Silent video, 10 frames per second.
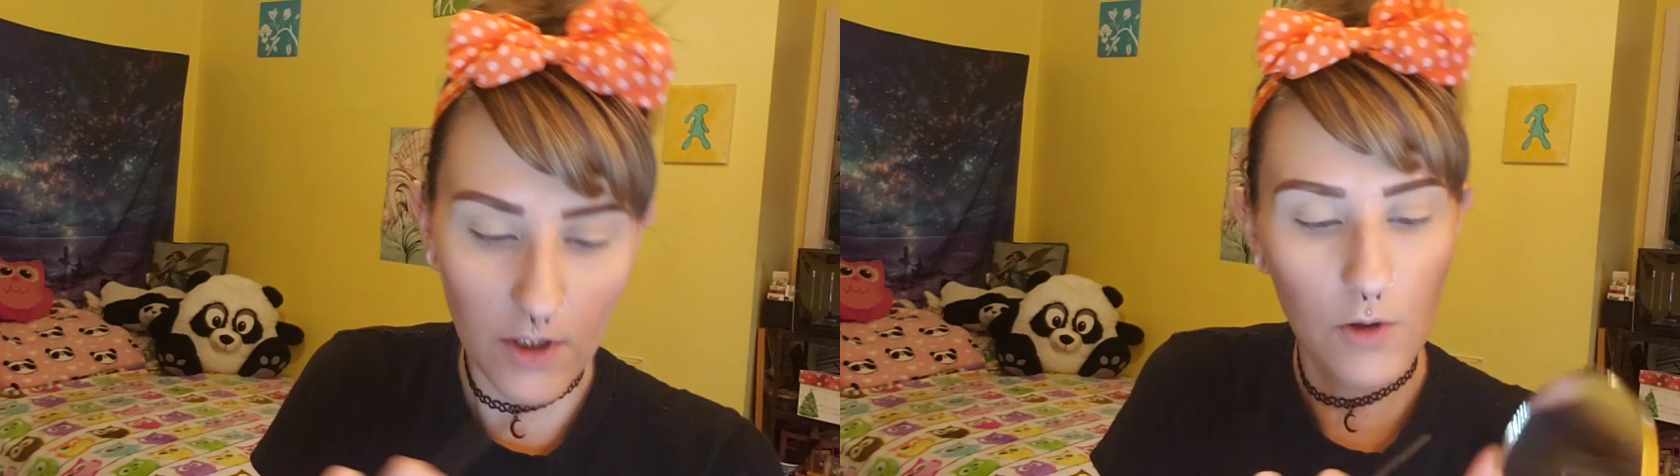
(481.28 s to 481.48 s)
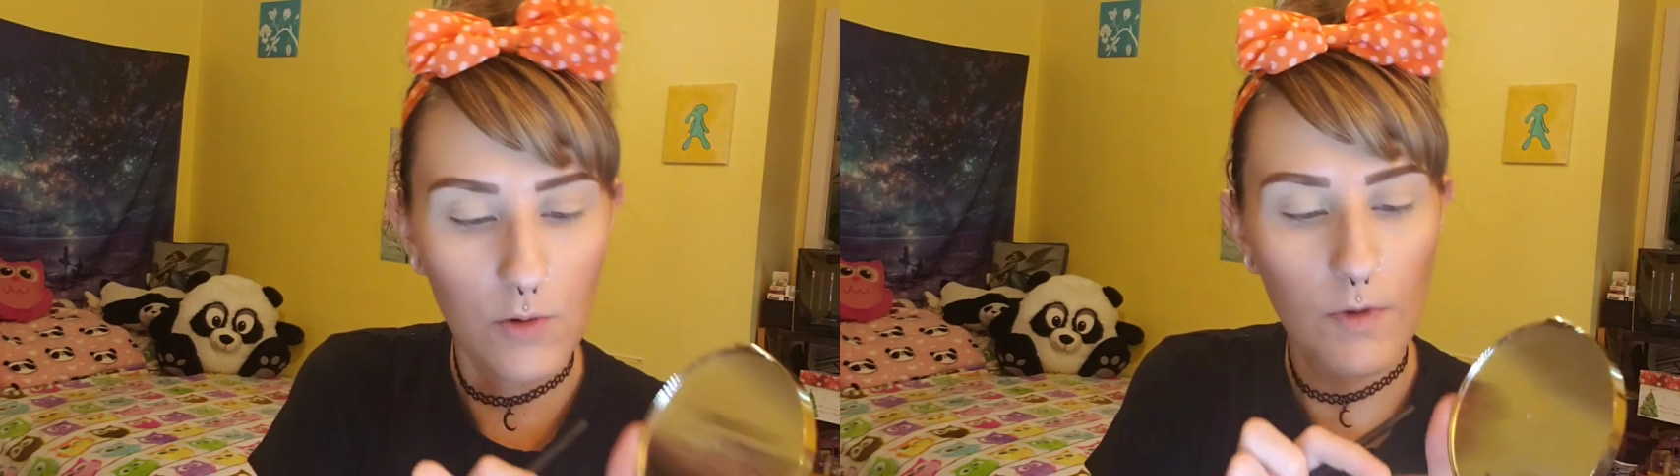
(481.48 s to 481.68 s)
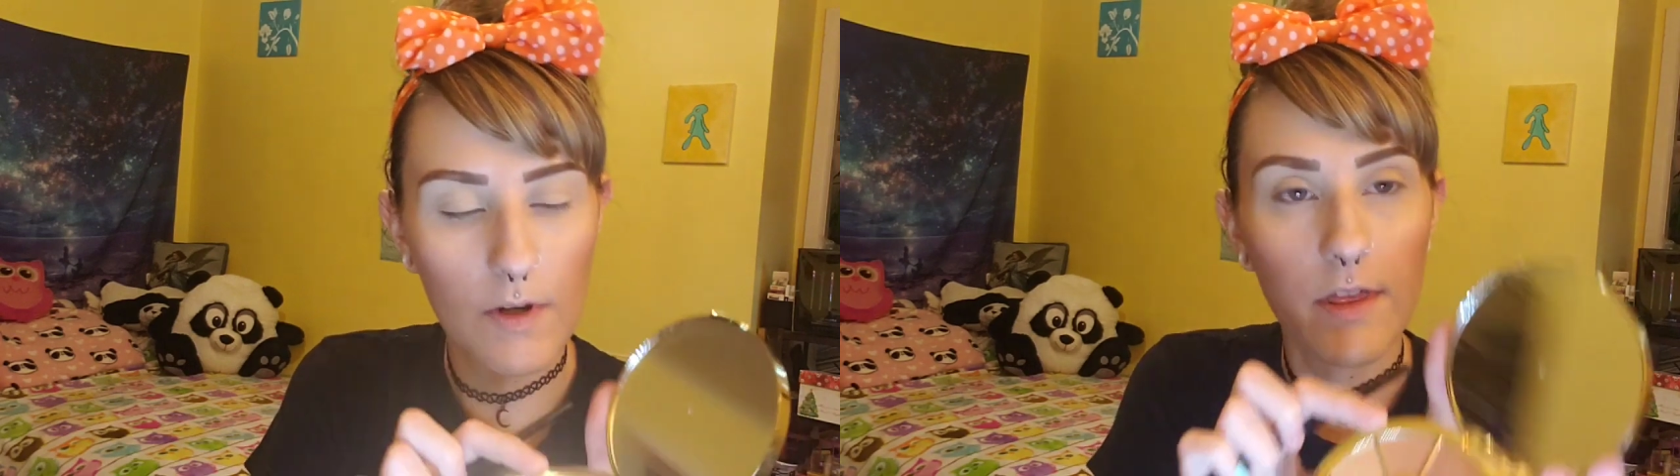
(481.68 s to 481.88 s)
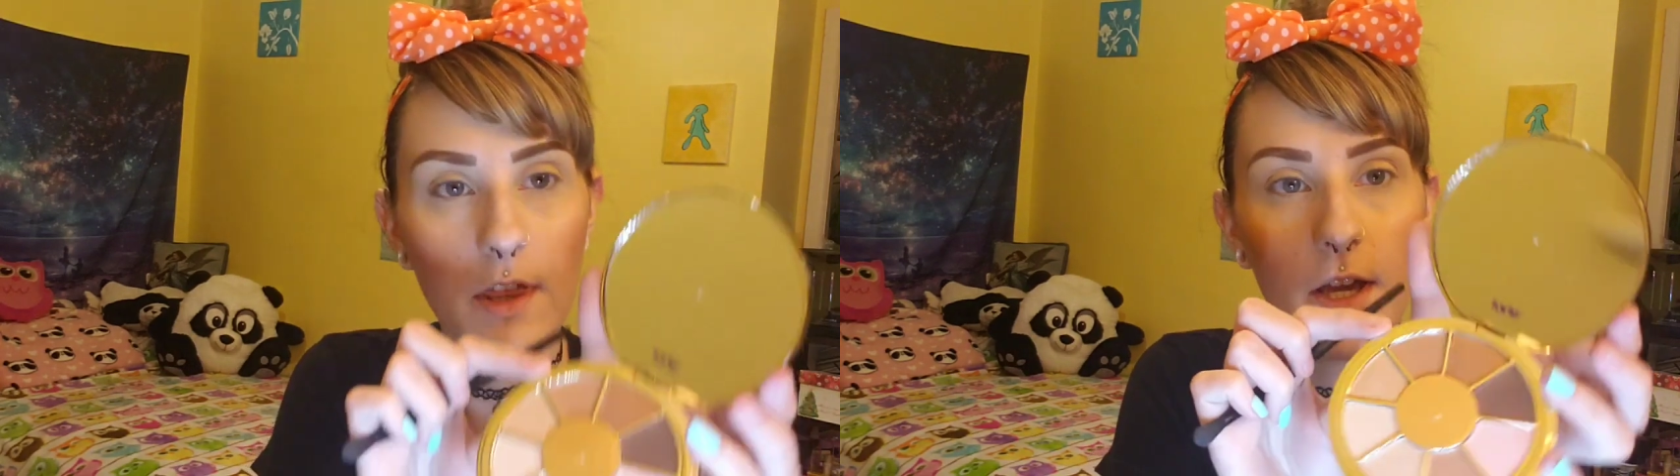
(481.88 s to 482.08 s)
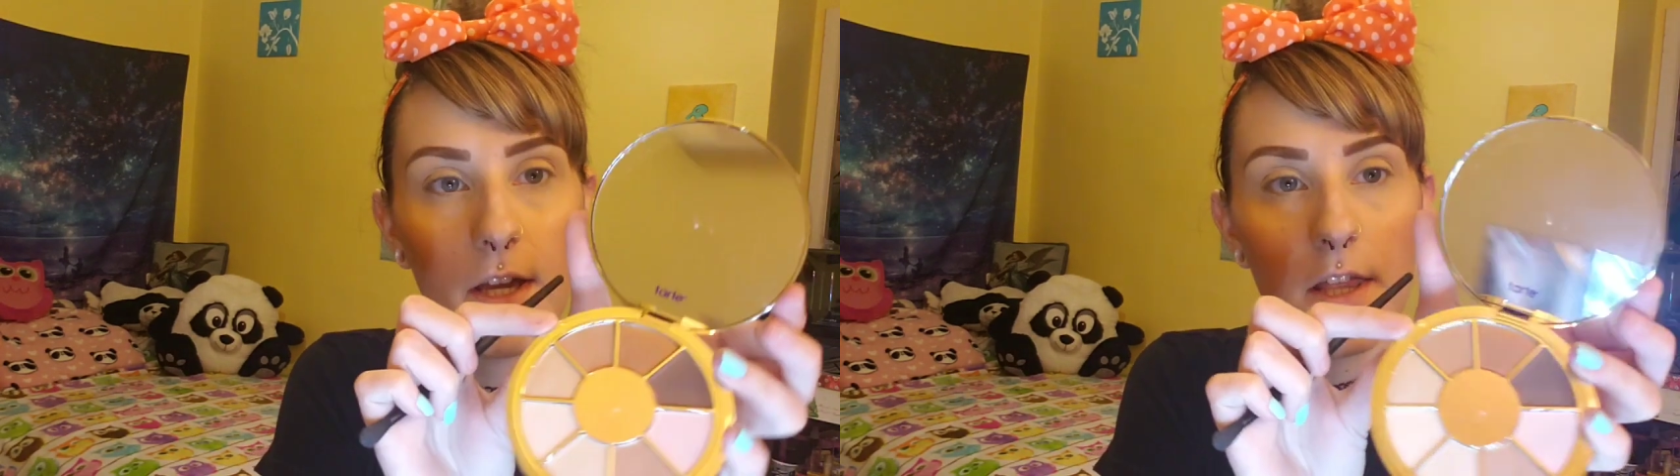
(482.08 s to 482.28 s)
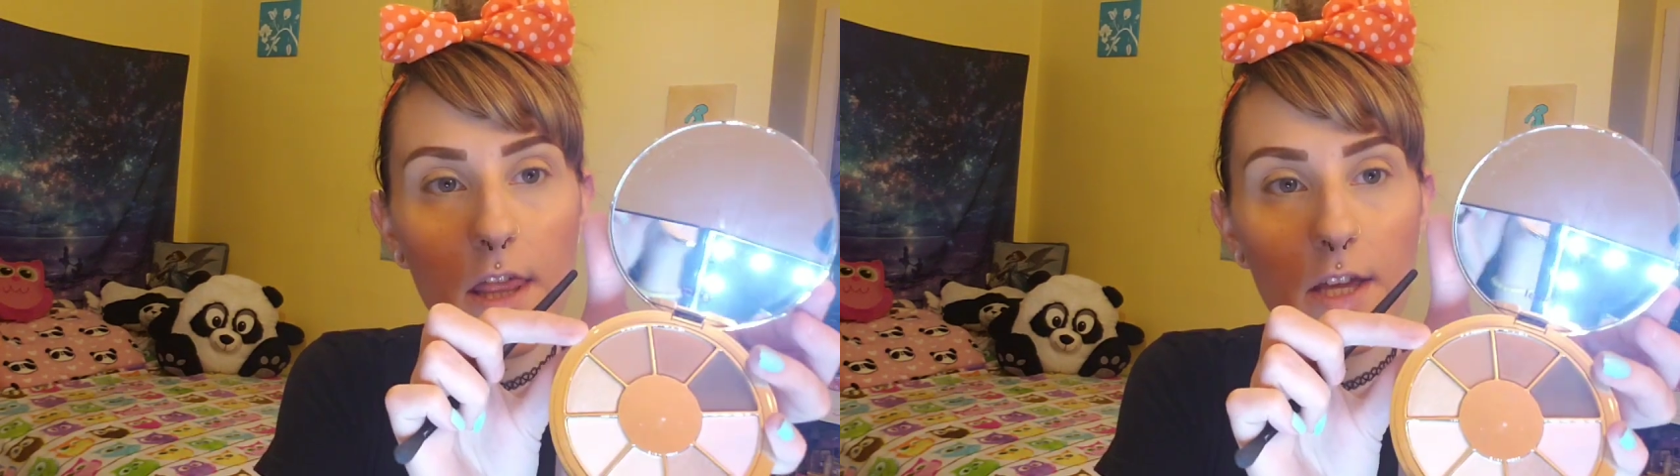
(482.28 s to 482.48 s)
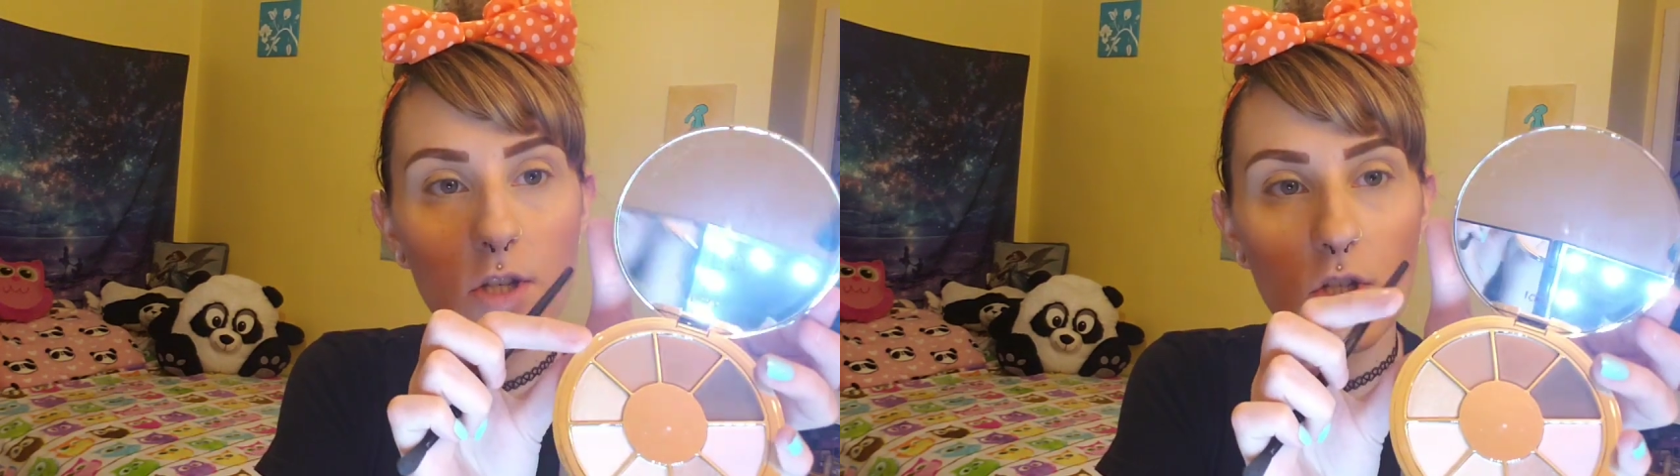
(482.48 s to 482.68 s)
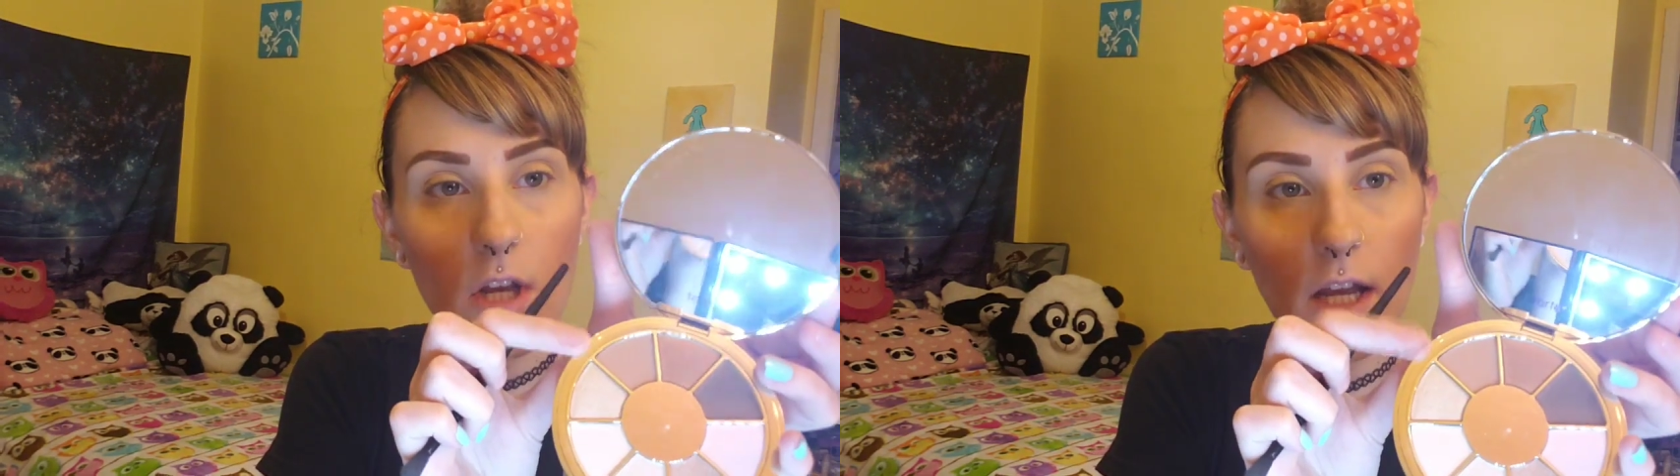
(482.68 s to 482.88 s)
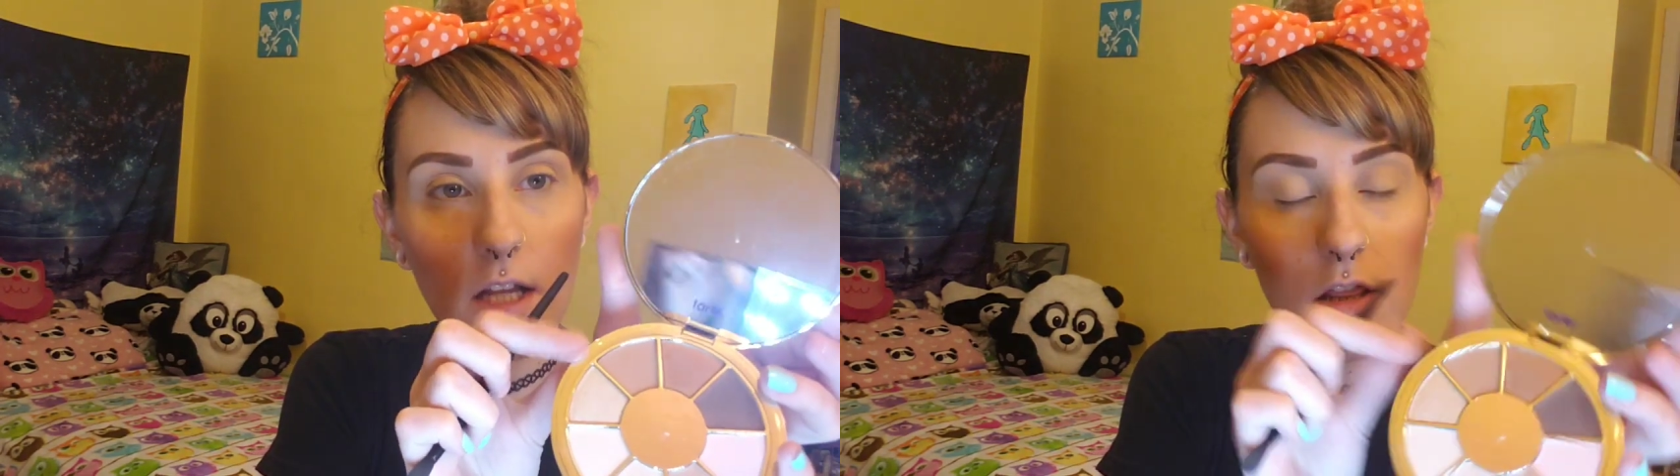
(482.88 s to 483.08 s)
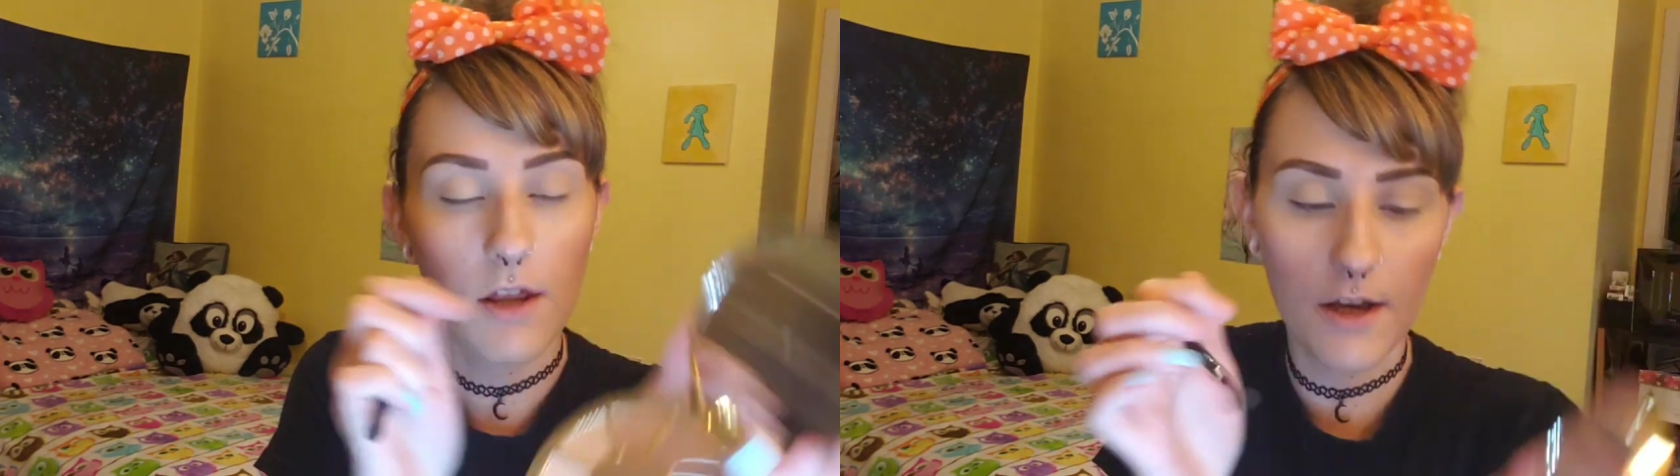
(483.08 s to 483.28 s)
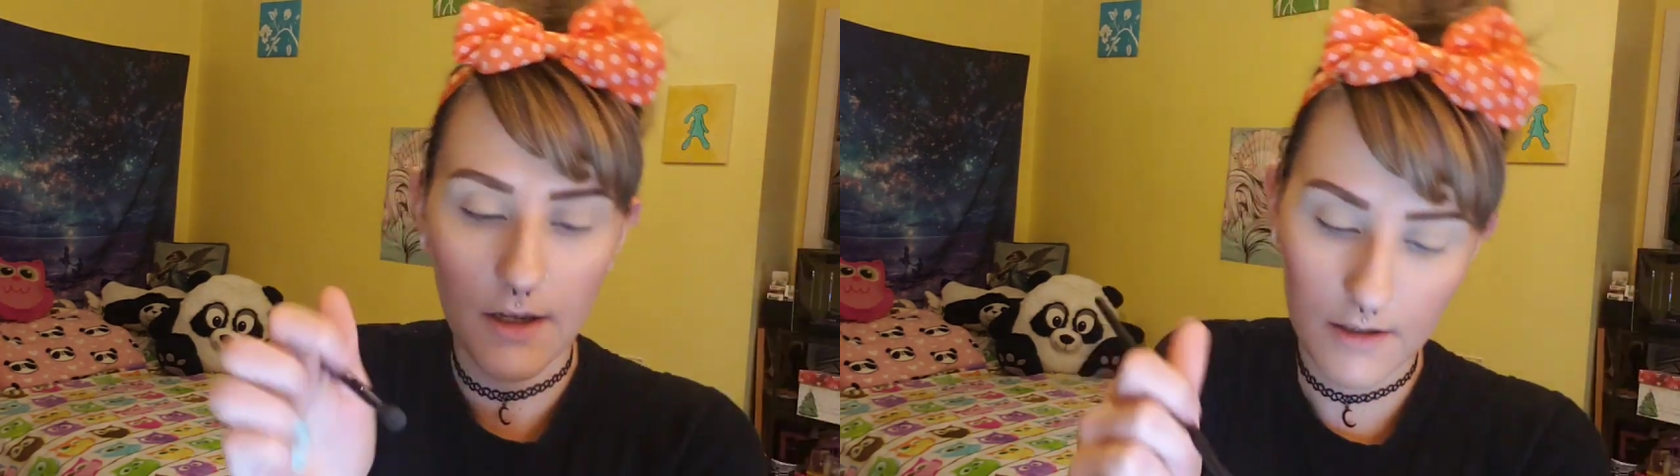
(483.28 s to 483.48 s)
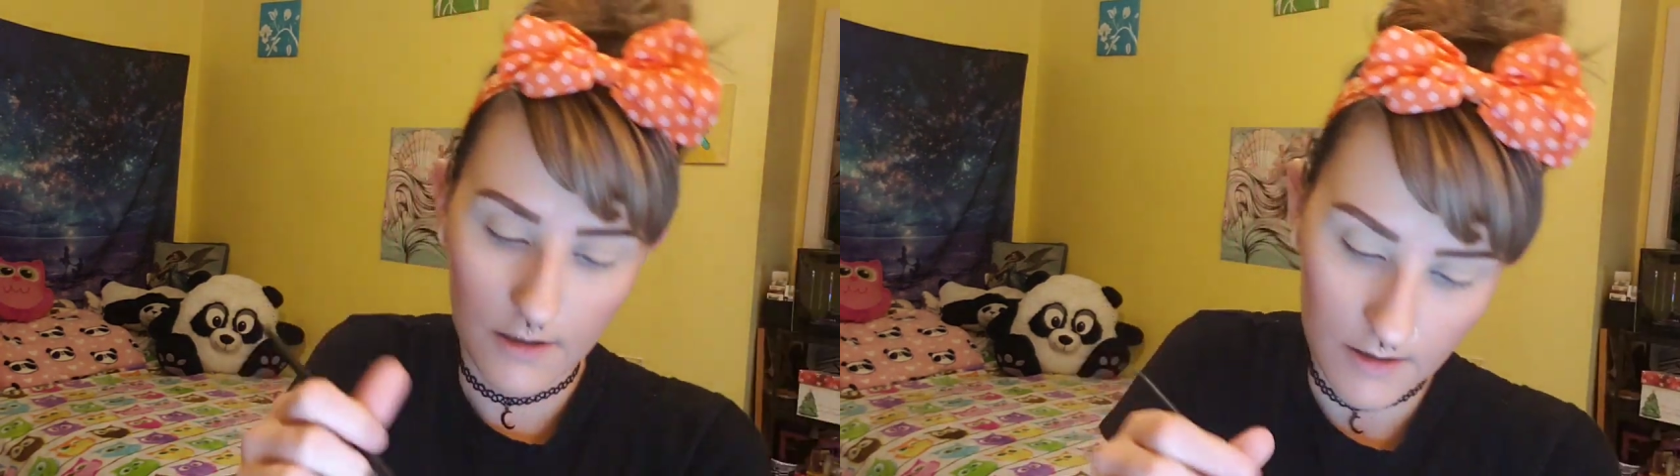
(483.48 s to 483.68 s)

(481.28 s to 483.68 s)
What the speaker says: to go in with this shade, the